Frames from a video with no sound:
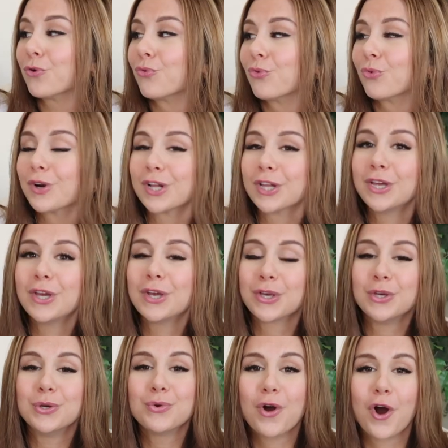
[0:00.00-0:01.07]
a really
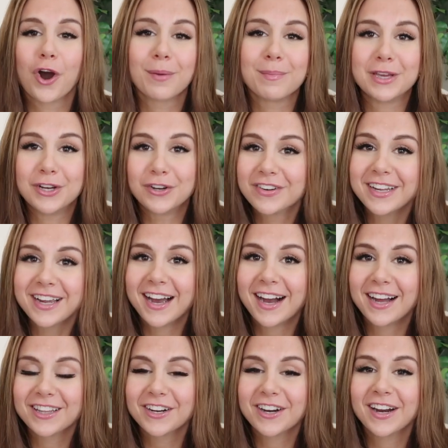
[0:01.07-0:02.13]
cute army green
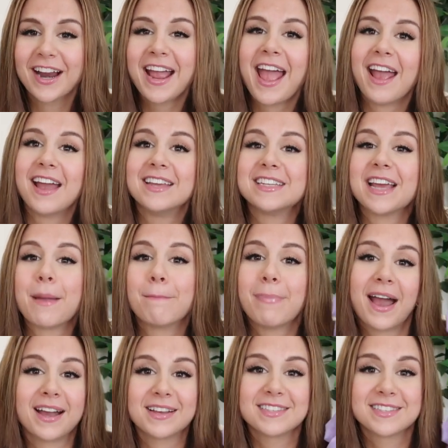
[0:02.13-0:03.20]
color and a
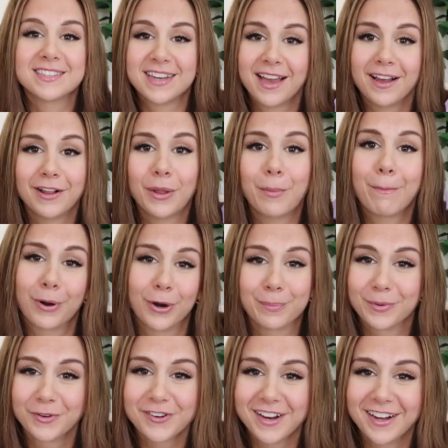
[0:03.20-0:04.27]
pastel
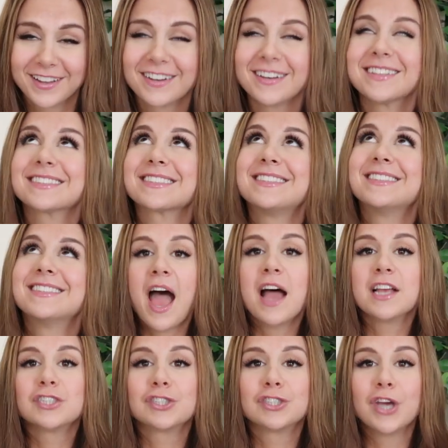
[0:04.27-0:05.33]
purple color.
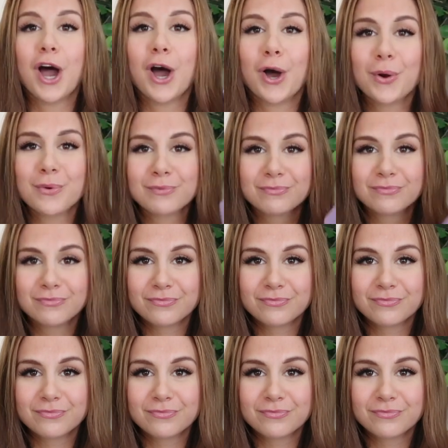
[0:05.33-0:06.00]
So,